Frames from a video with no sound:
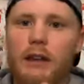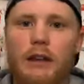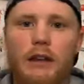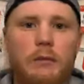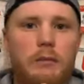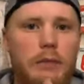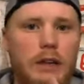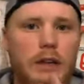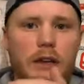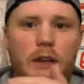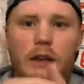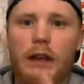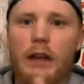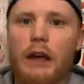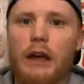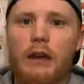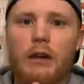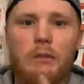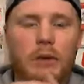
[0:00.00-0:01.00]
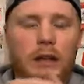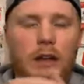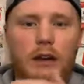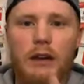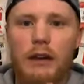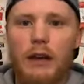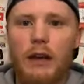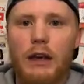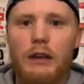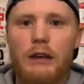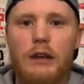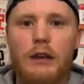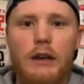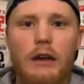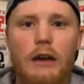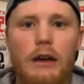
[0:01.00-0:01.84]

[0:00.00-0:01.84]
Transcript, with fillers: and then beat it again, and beat it again,